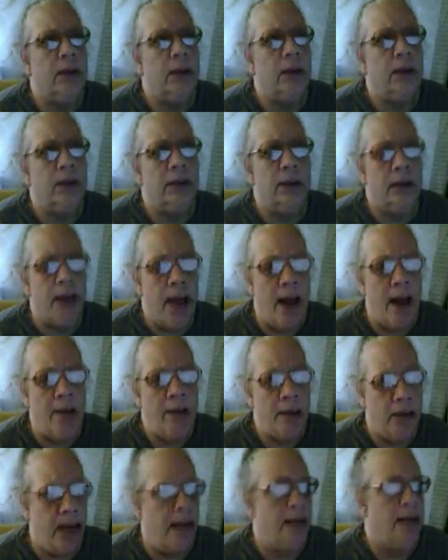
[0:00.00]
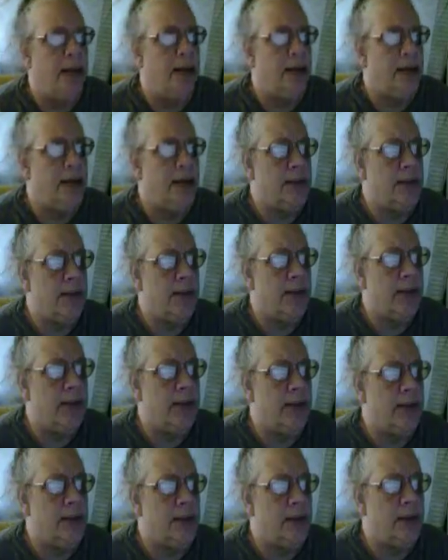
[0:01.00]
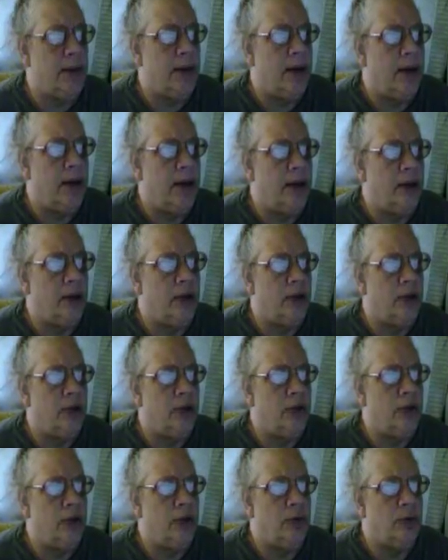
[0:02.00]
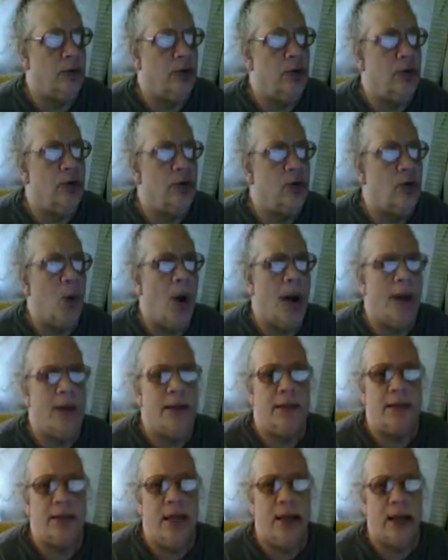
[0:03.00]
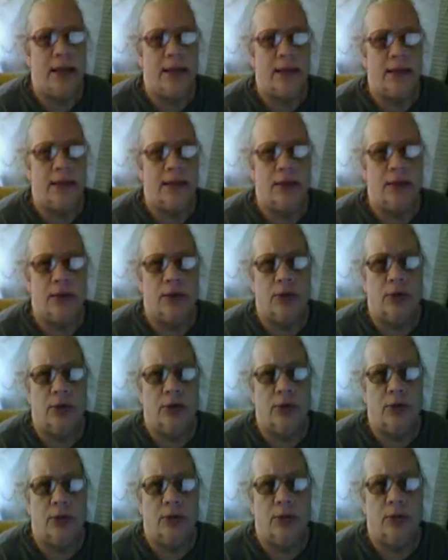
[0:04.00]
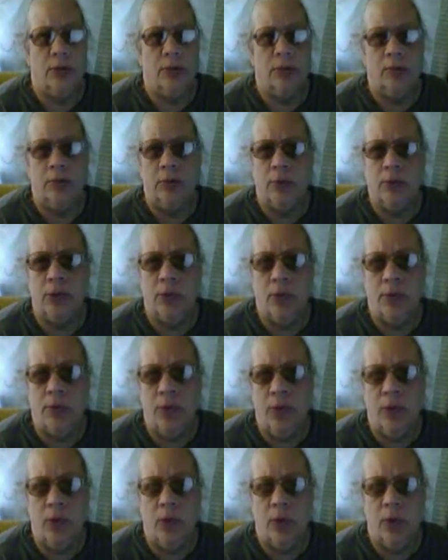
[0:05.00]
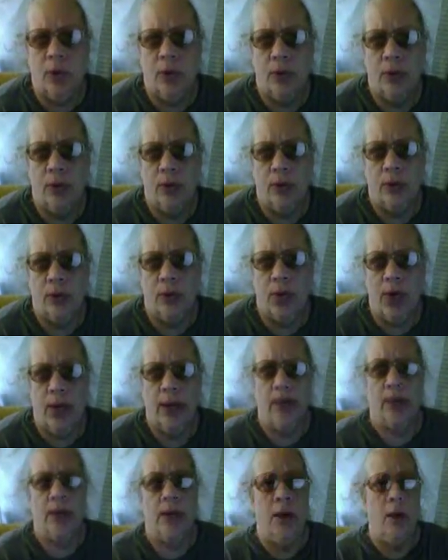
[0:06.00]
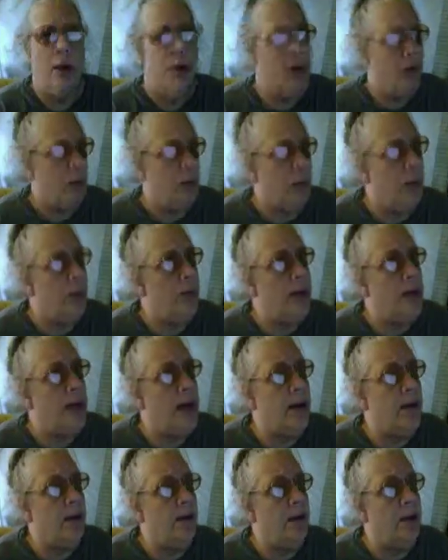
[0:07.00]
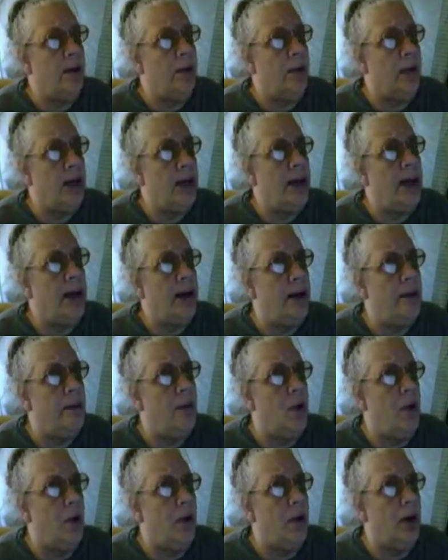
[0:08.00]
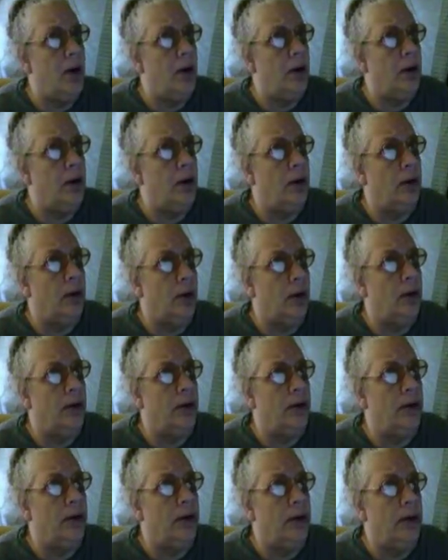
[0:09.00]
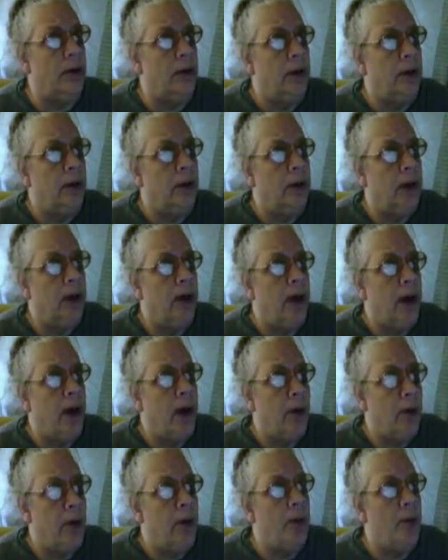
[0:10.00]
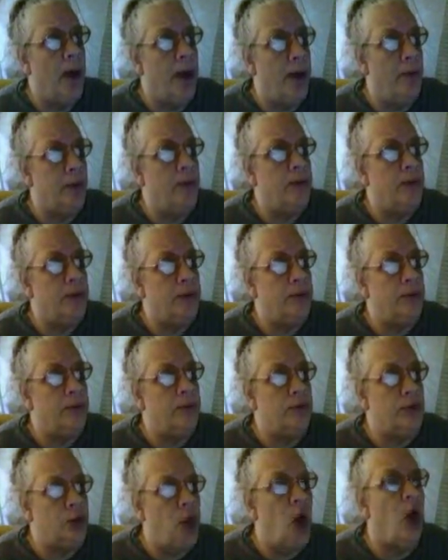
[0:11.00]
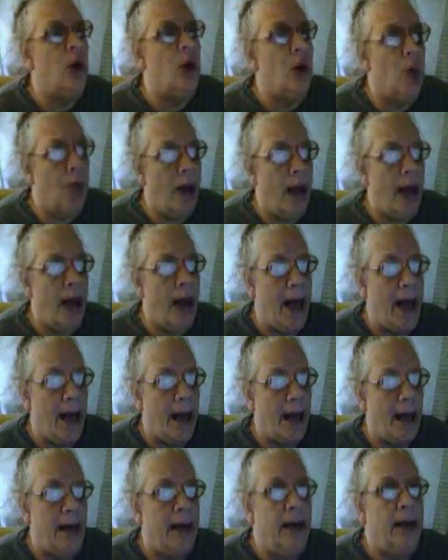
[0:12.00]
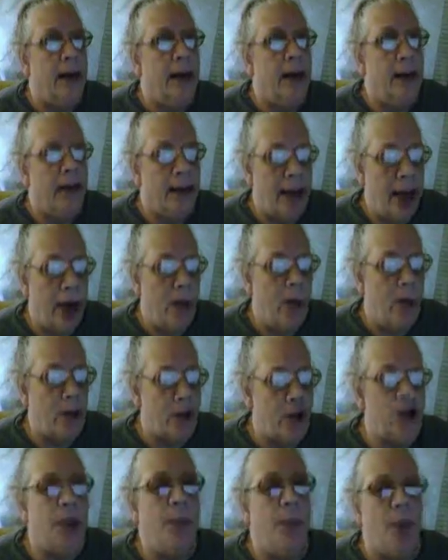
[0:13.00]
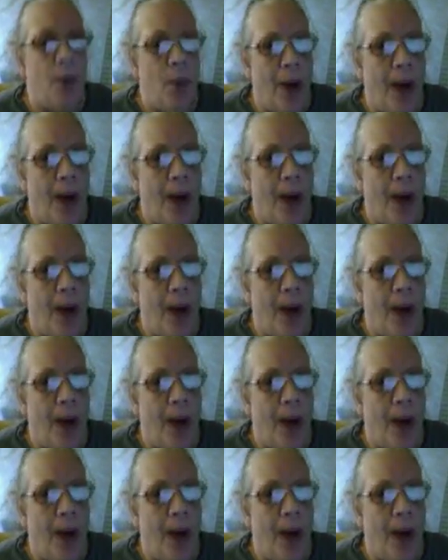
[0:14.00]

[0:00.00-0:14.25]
down delegates. I think it's 226, something along those lines. We needed more earlier, and we were able to chunk away at it. Now we'll chip away